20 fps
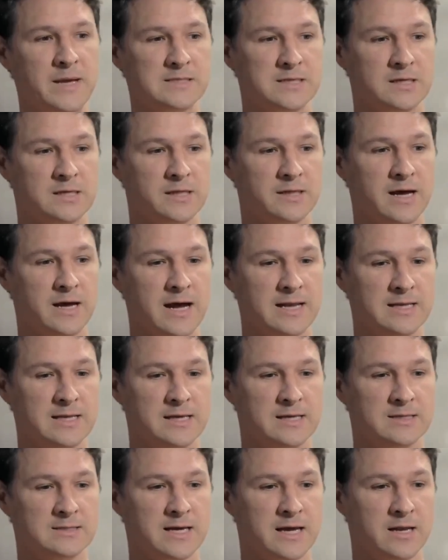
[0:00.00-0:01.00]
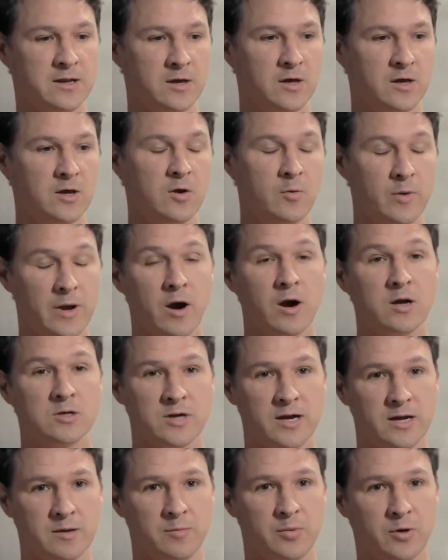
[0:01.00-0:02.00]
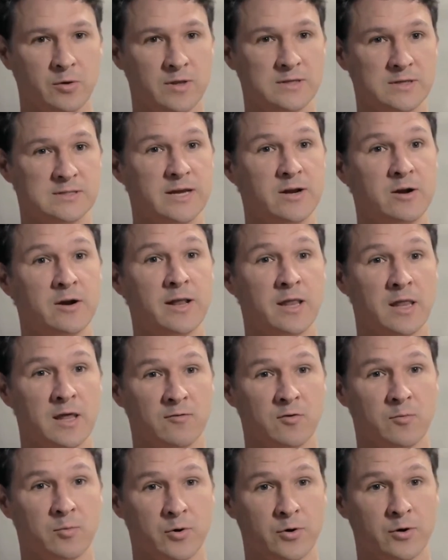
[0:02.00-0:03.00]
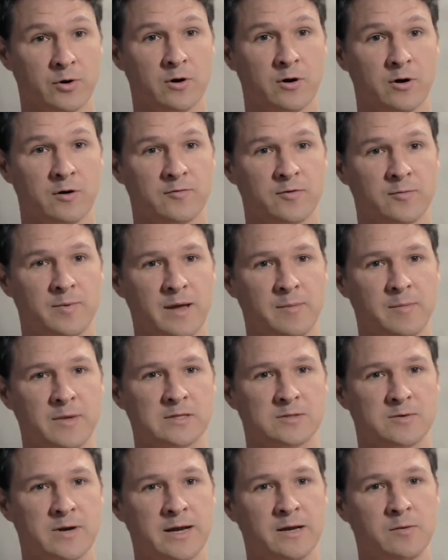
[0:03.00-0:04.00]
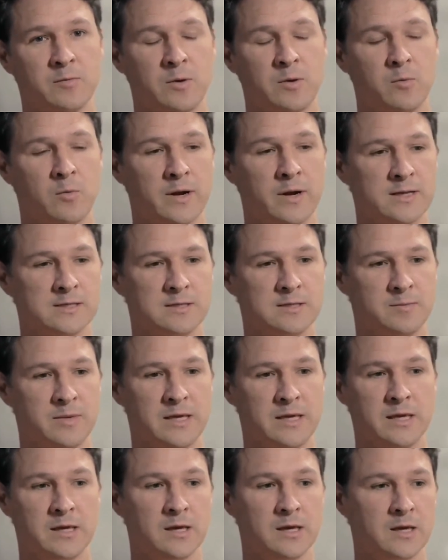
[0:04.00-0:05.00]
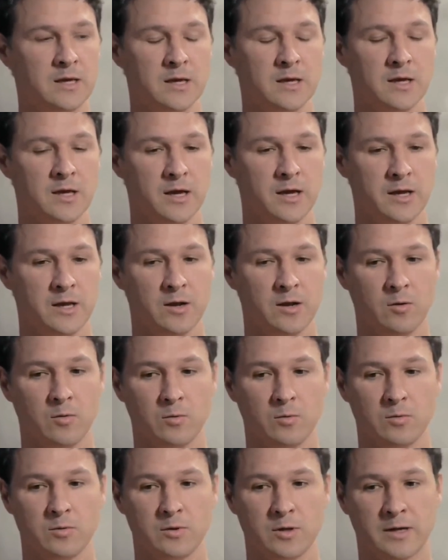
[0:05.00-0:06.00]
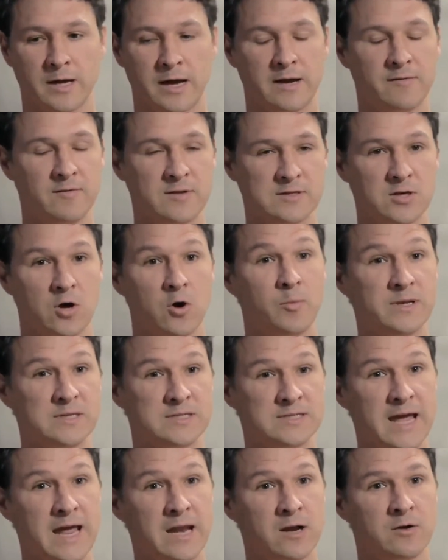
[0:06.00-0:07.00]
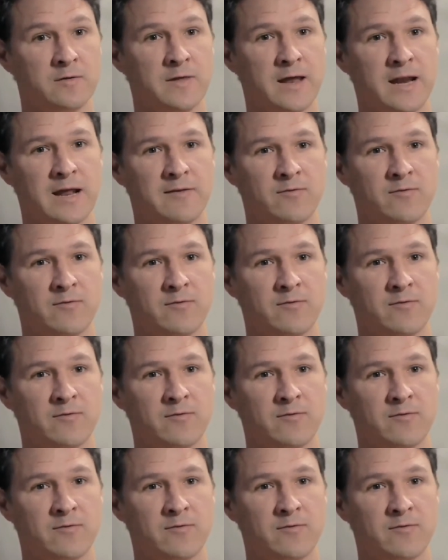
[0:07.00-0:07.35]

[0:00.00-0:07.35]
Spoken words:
Basically, the idea is that we are trying to build this internet level protocol for payments, right? We want it to be kind of this open standard that